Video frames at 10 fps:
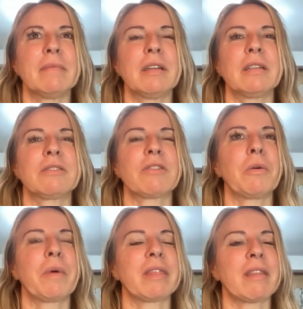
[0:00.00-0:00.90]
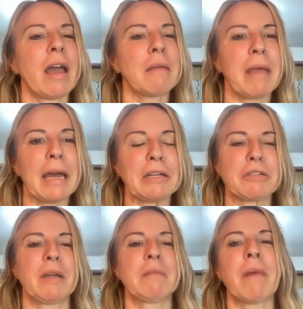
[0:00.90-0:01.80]
struggle with time
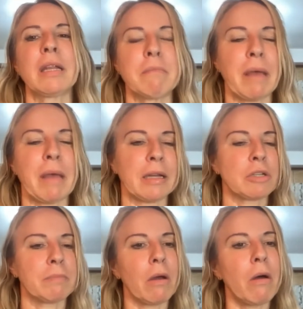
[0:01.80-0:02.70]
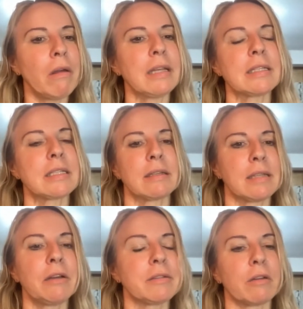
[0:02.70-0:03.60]
management, money management, all these
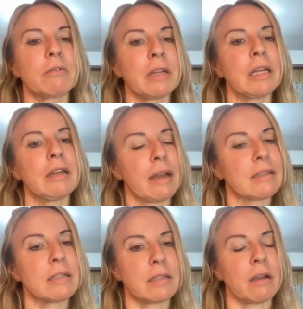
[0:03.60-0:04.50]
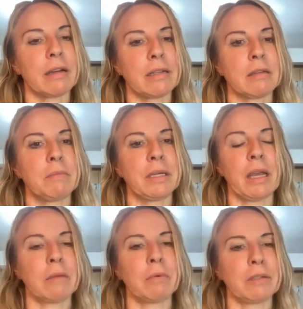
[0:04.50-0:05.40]
skills that are really necessary to
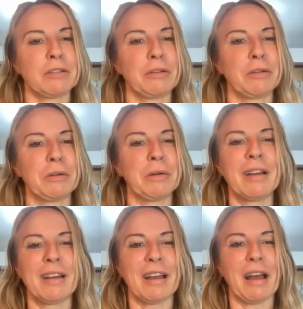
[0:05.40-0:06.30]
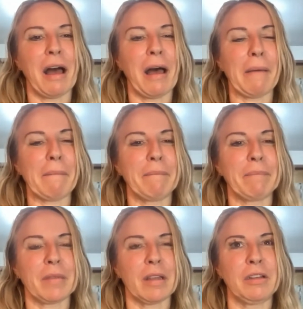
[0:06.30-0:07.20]
be able to,
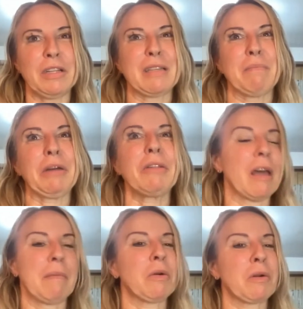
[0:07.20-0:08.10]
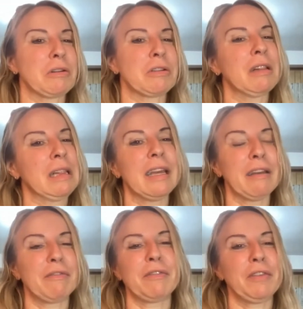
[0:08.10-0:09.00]
you need to build them in order to
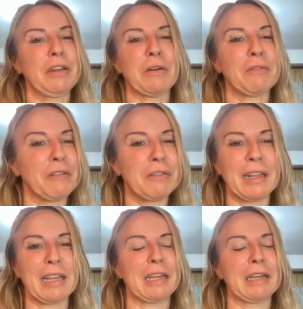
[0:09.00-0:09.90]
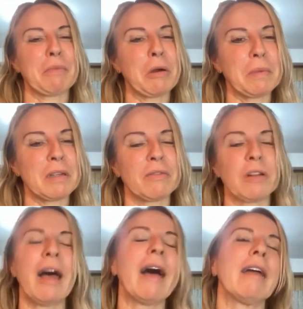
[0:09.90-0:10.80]
live, fulfilling and purposeful
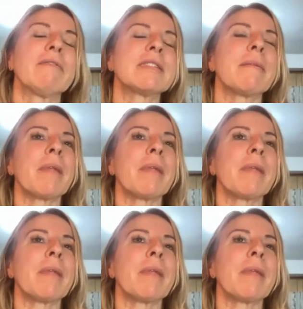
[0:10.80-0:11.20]
lives.